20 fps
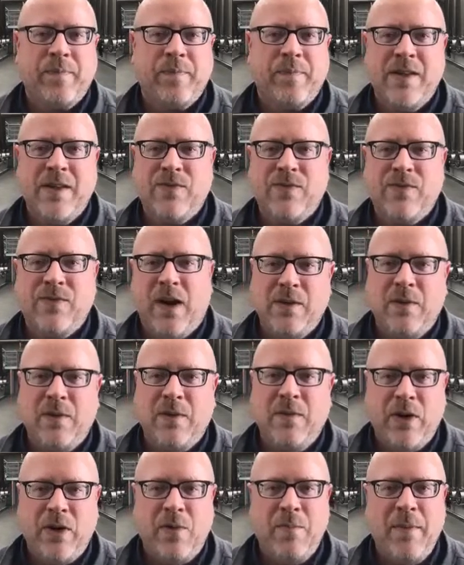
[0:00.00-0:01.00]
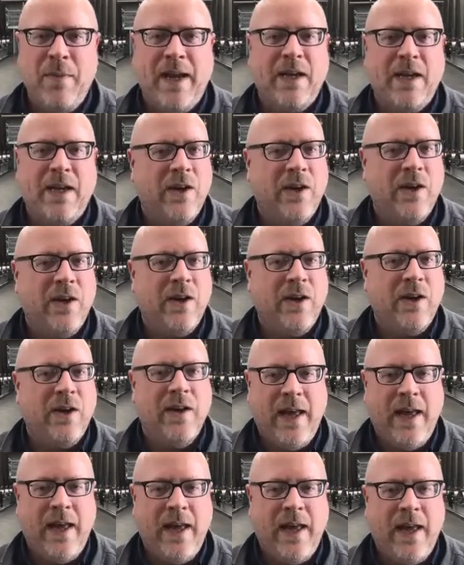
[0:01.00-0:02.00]
His father was a barrel maker,
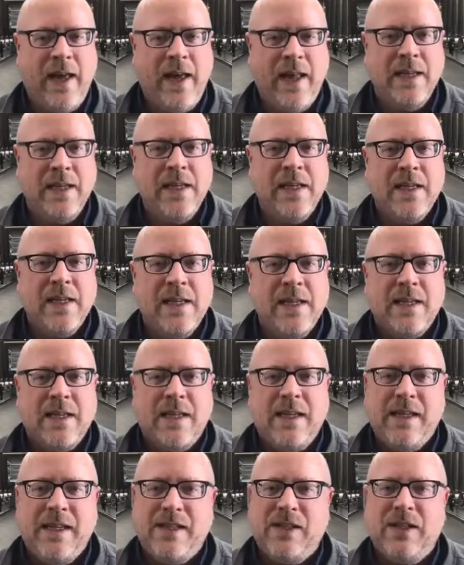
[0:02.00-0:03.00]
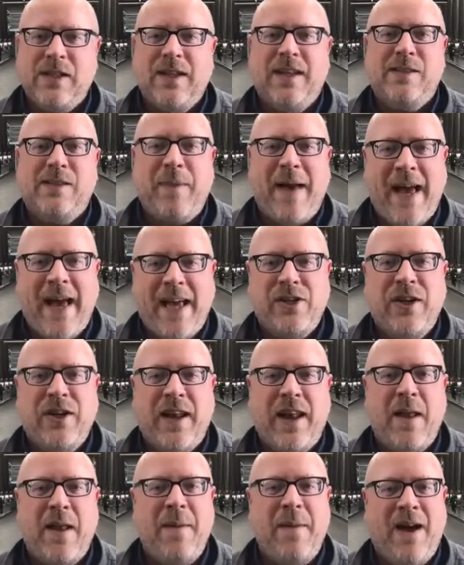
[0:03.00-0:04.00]
and he's as
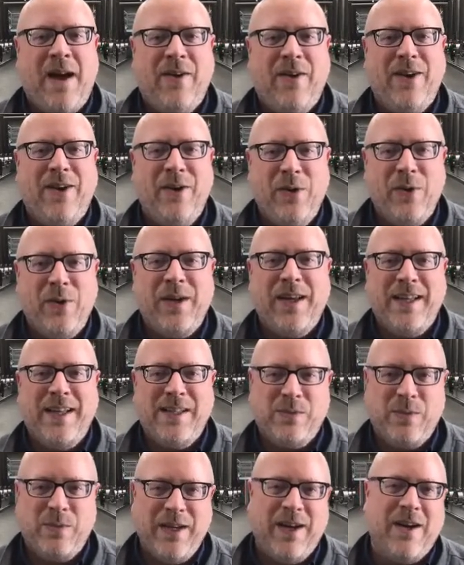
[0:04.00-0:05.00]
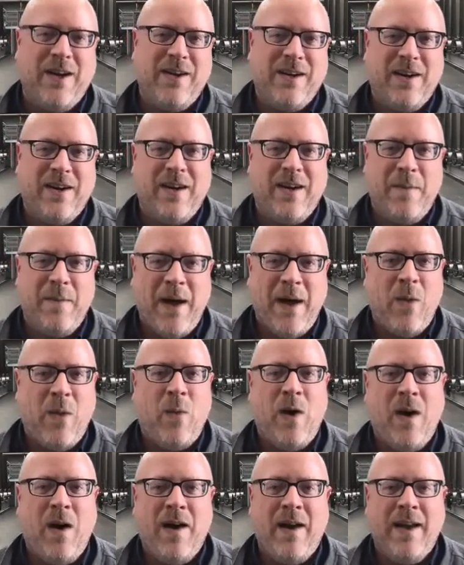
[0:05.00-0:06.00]
passionate about oak as we are about
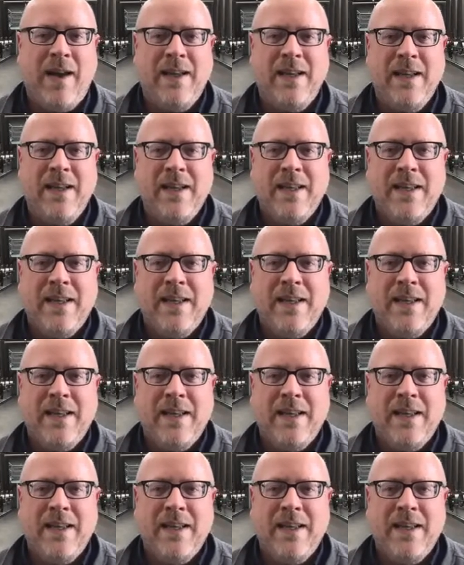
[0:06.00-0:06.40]
wine.